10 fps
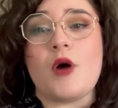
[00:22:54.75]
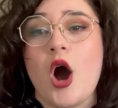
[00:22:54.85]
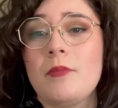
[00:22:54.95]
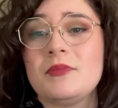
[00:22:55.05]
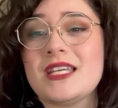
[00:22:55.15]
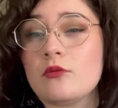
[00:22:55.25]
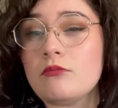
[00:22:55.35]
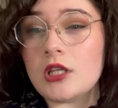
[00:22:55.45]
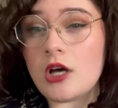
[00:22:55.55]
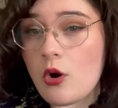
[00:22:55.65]
Pop down
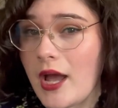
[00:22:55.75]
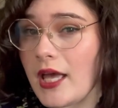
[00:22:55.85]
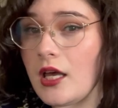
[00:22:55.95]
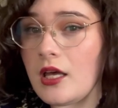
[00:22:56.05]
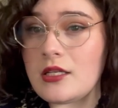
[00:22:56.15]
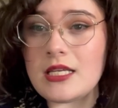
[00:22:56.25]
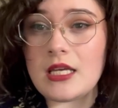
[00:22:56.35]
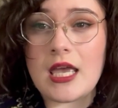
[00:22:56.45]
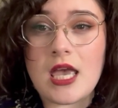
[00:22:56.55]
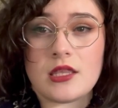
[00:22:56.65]
below and
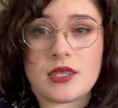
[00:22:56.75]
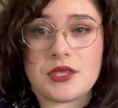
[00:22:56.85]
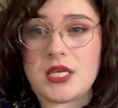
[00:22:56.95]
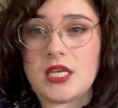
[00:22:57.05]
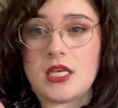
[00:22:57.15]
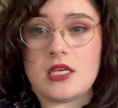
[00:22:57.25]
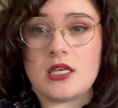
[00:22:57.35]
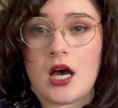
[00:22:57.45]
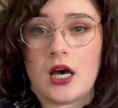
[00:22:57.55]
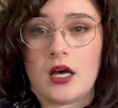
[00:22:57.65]
hit
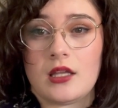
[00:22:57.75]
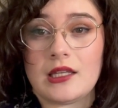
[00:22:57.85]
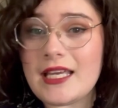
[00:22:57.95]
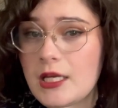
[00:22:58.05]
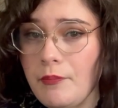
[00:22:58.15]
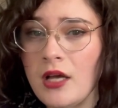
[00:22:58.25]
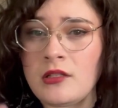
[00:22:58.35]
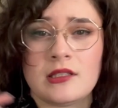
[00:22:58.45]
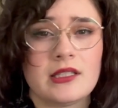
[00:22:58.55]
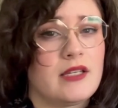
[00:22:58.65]
the like button.